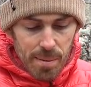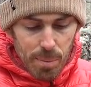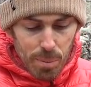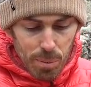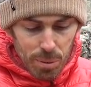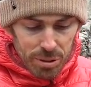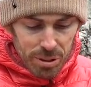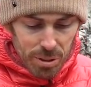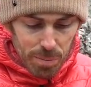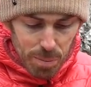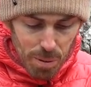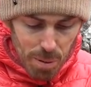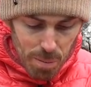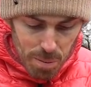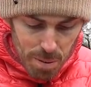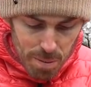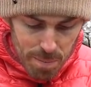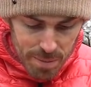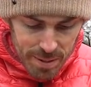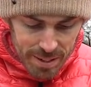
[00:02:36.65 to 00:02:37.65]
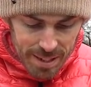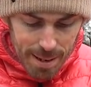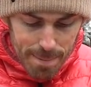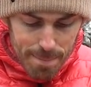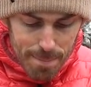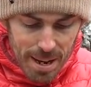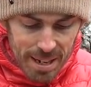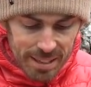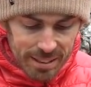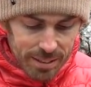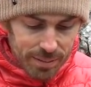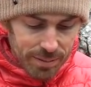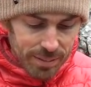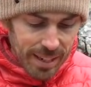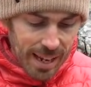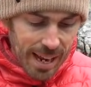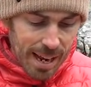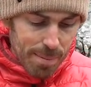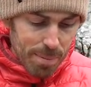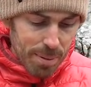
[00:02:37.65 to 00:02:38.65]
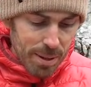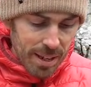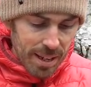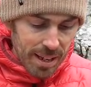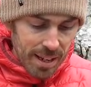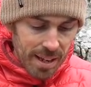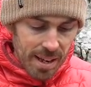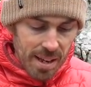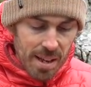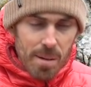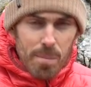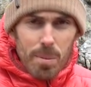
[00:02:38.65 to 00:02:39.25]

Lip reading: But what's the problem? It's that massive gap there.